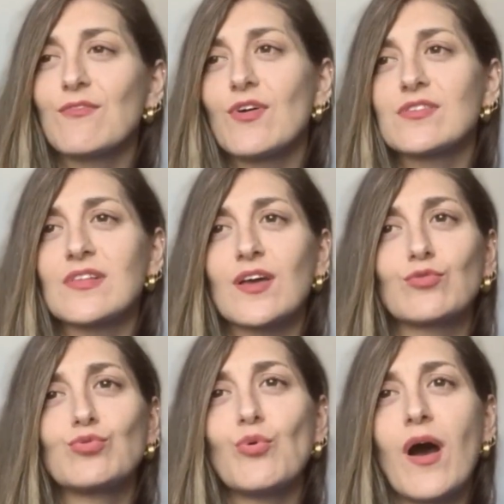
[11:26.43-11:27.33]
was
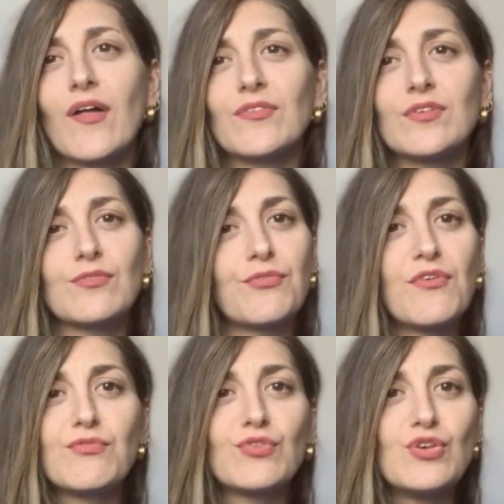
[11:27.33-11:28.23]
like
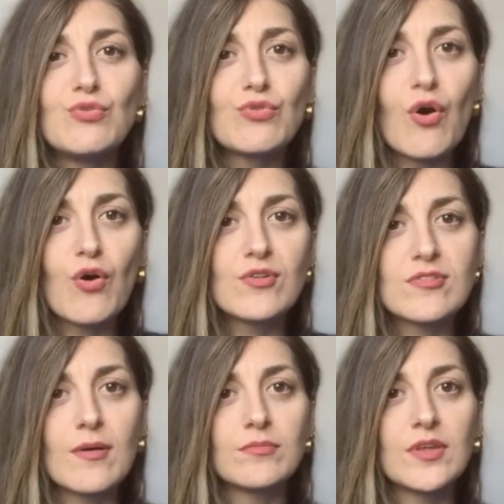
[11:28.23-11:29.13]
250 euro or
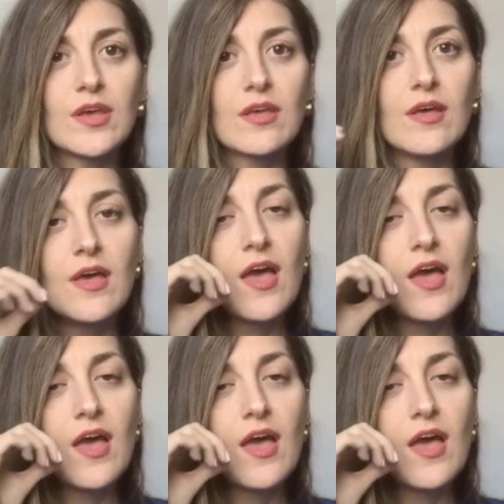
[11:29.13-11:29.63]
something.